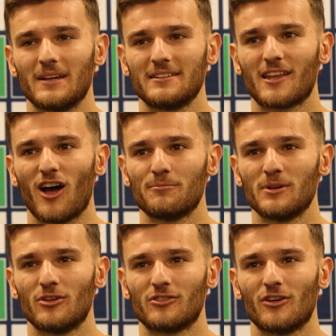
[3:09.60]
It's tough,
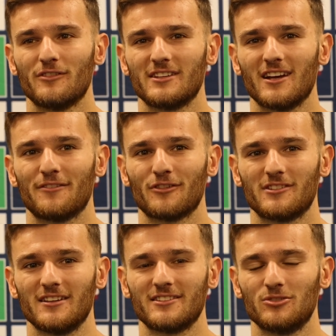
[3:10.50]
because obviously after a
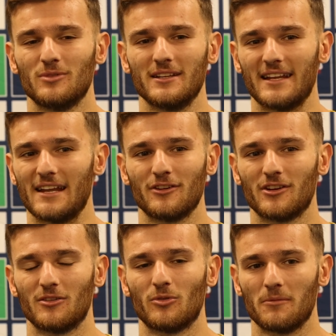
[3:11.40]
6-0 win, they're never
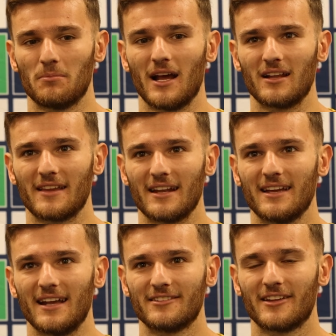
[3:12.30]
going to want to play like that
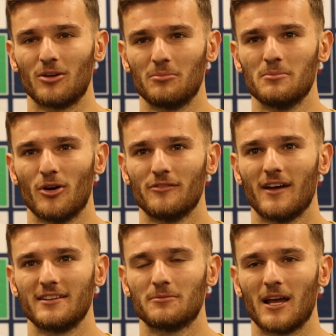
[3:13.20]
again, so they'll be
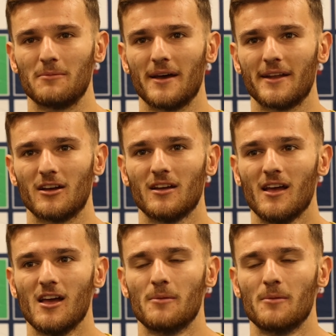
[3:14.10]
motivated to play better.